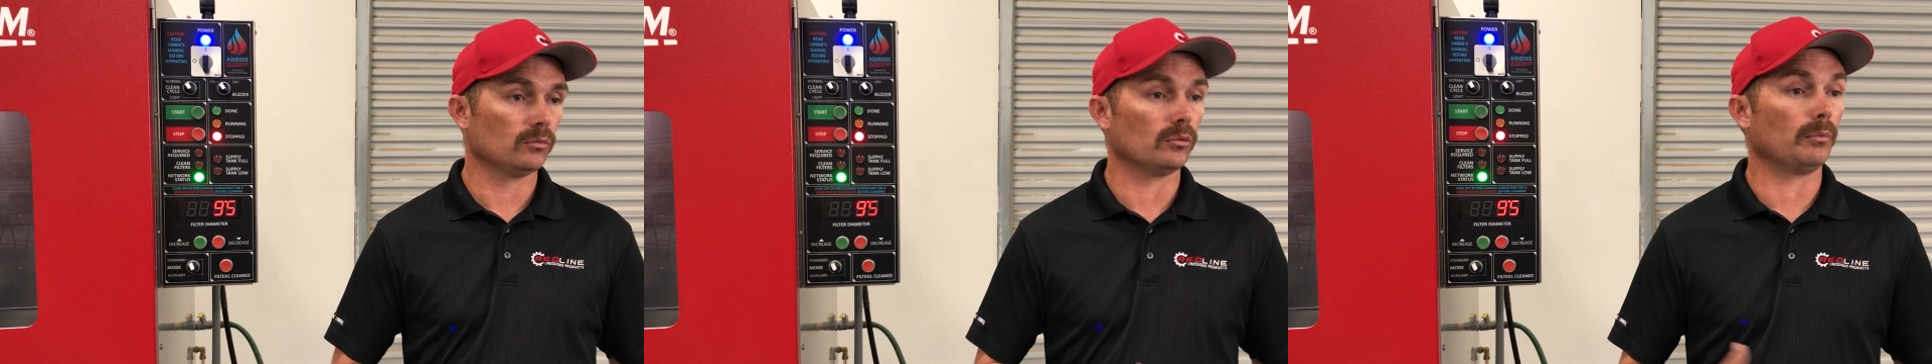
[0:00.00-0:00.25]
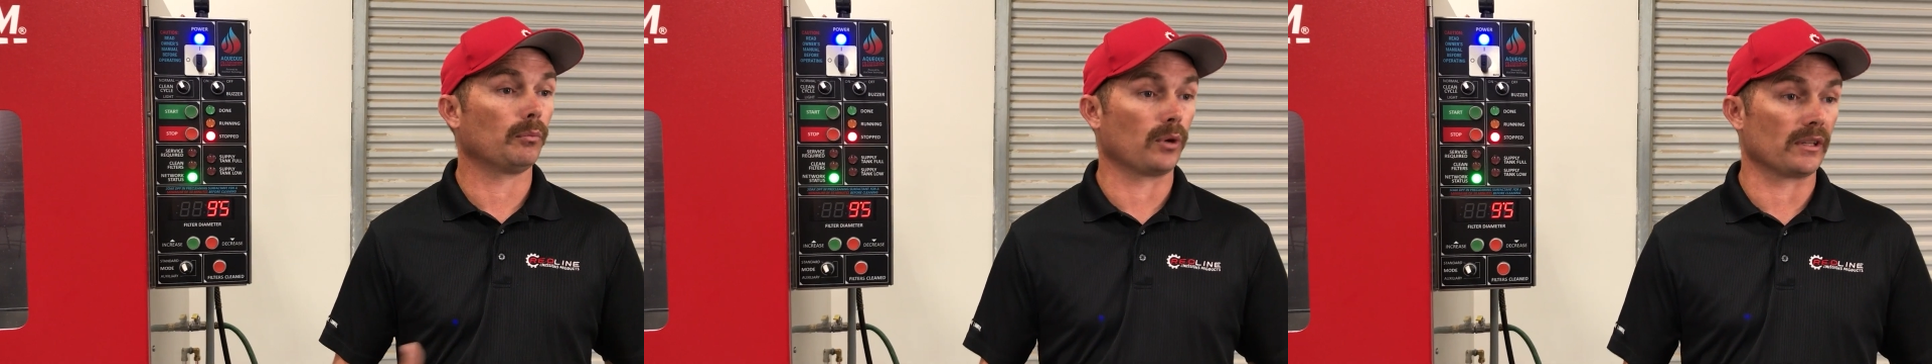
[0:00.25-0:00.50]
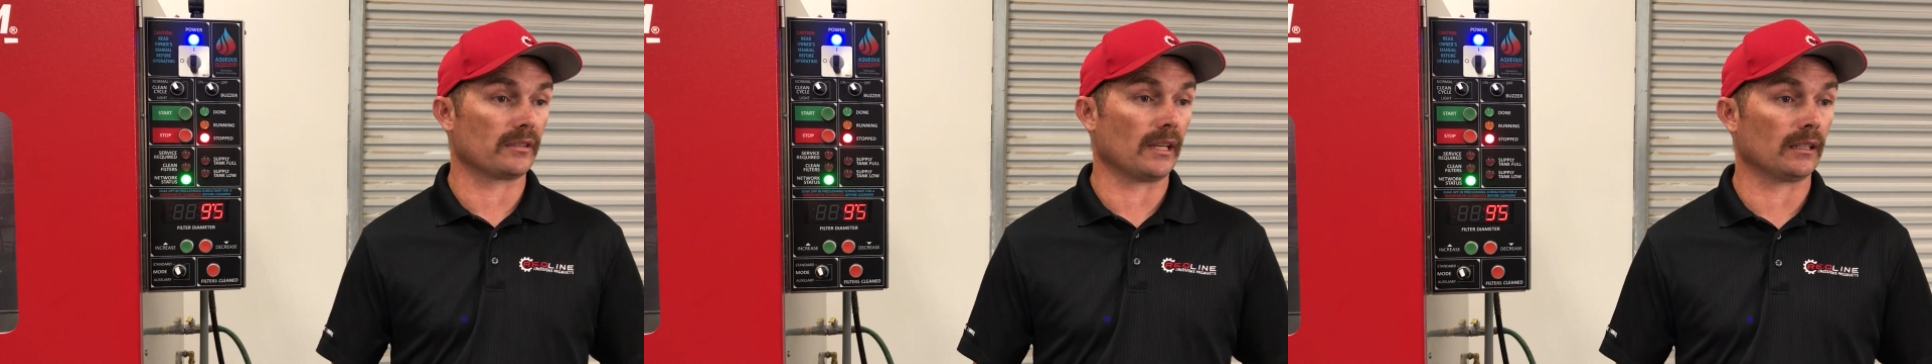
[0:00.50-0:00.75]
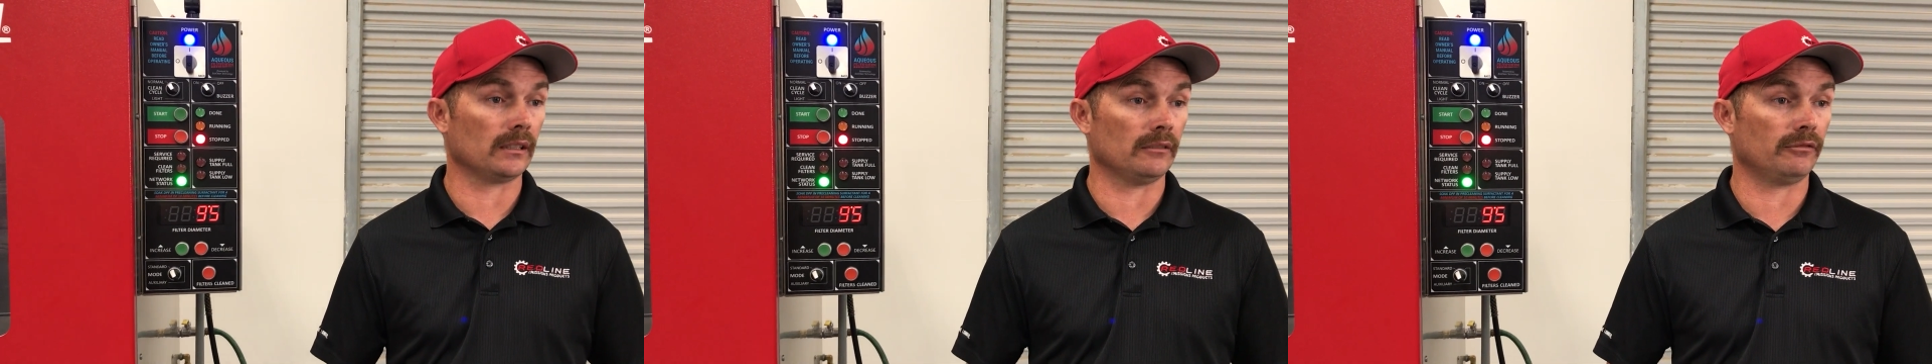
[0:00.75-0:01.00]
We'll press
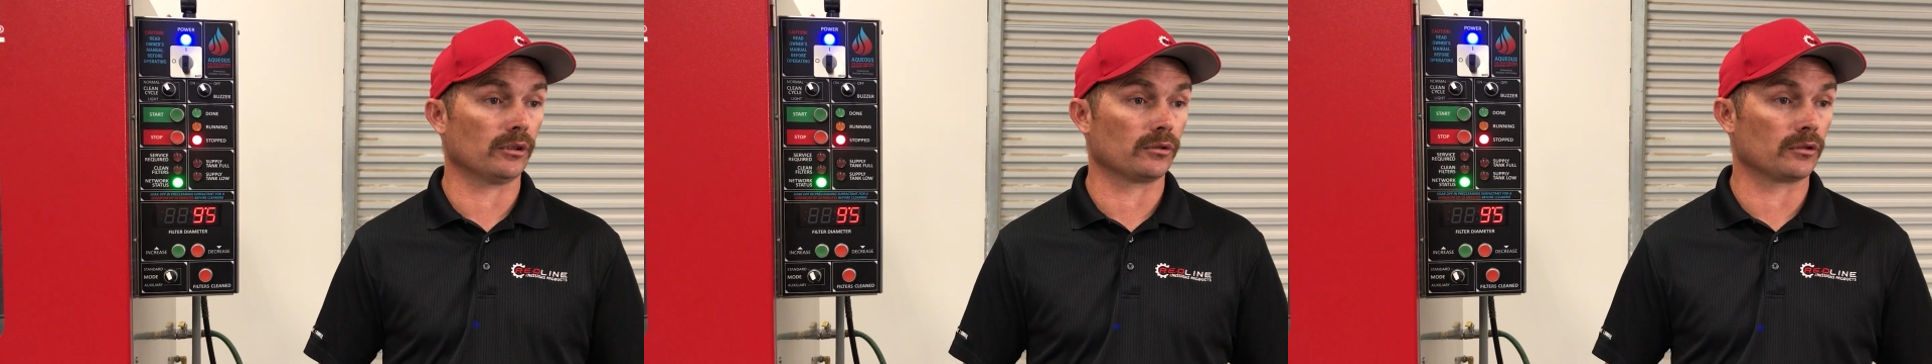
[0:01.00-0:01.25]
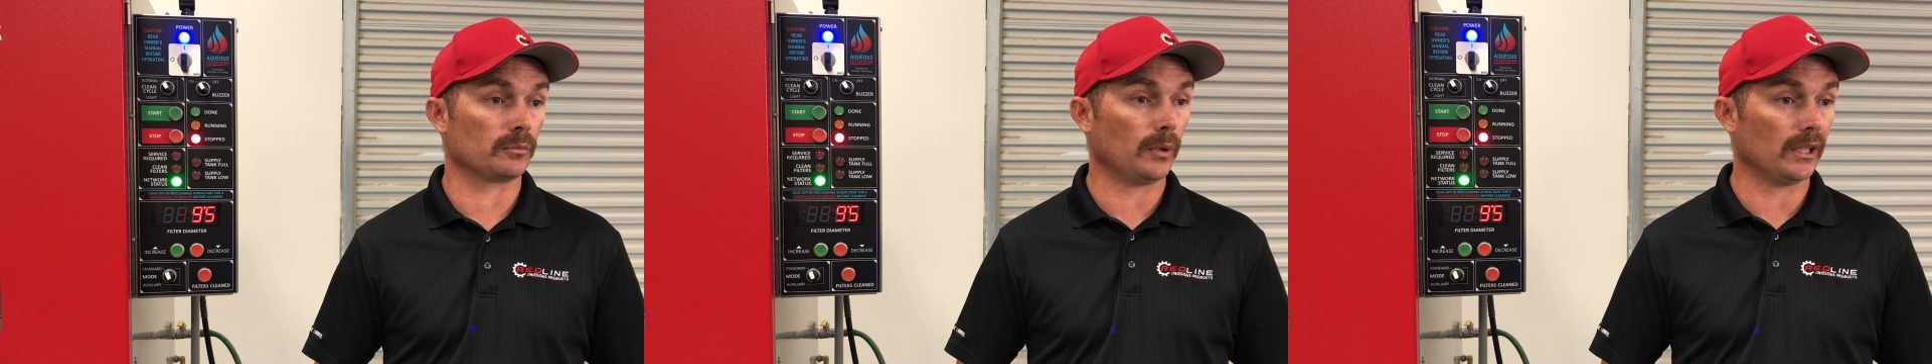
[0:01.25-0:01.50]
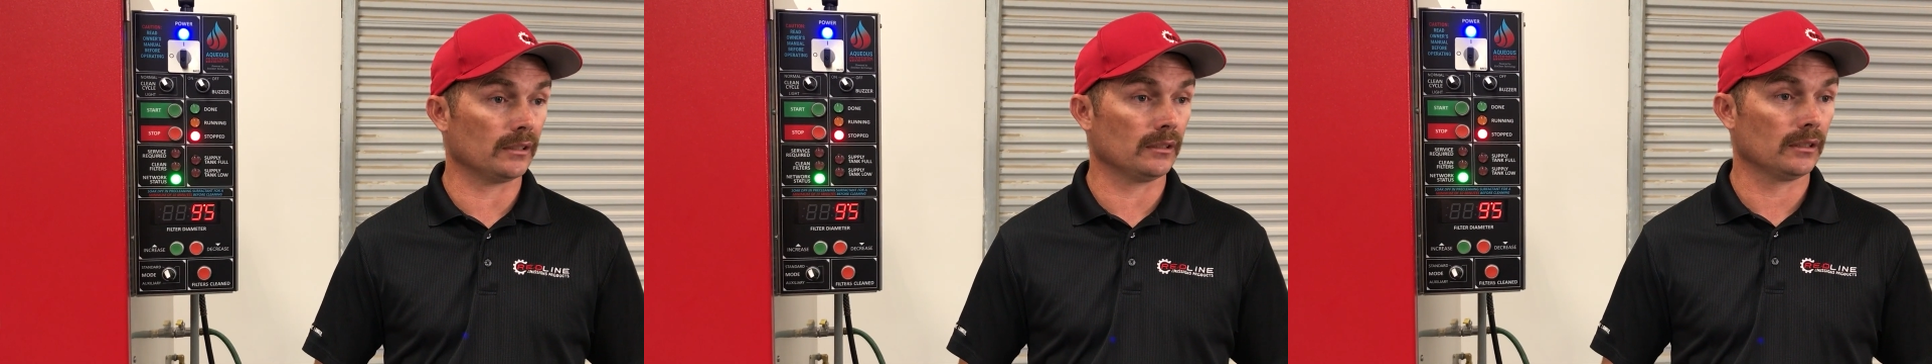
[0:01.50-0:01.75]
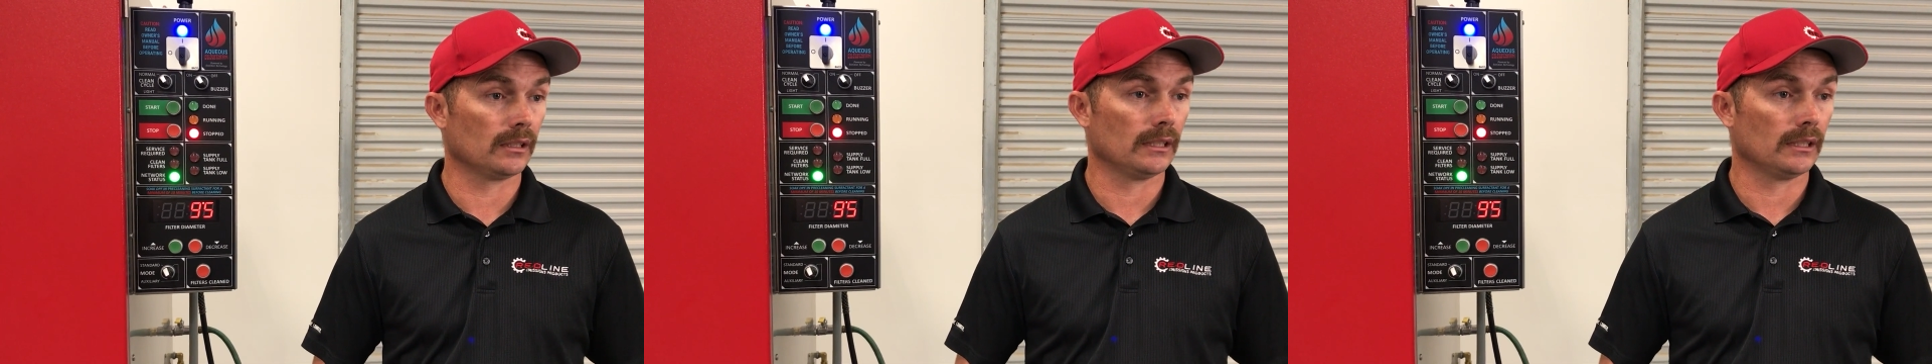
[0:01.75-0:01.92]
that clean filters button